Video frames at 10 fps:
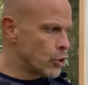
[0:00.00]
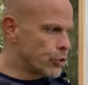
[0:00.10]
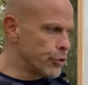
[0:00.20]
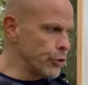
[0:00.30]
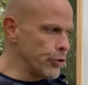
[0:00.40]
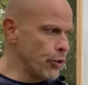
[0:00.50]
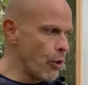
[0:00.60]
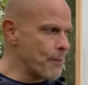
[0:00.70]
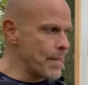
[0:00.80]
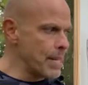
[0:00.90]
Do not
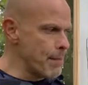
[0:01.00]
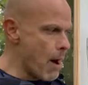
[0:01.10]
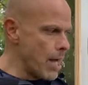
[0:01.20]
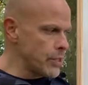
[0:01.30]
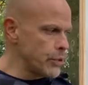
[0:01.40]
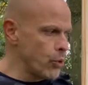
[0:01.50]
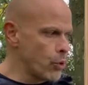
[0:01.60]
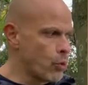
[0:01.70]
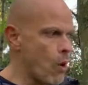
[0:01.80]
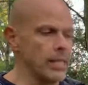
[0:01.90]
minimize your
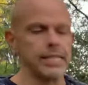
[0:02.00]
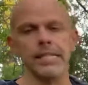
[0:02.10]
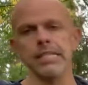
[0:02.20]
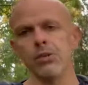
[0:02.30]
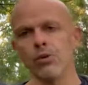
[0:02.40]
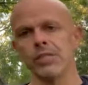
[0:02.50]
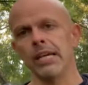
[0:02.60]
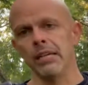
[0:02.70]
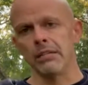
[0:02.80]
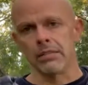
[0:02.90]
qualities or
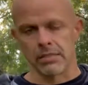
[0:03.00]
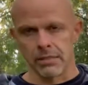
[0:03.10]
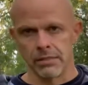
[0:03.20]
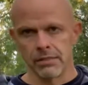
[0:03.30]
skills.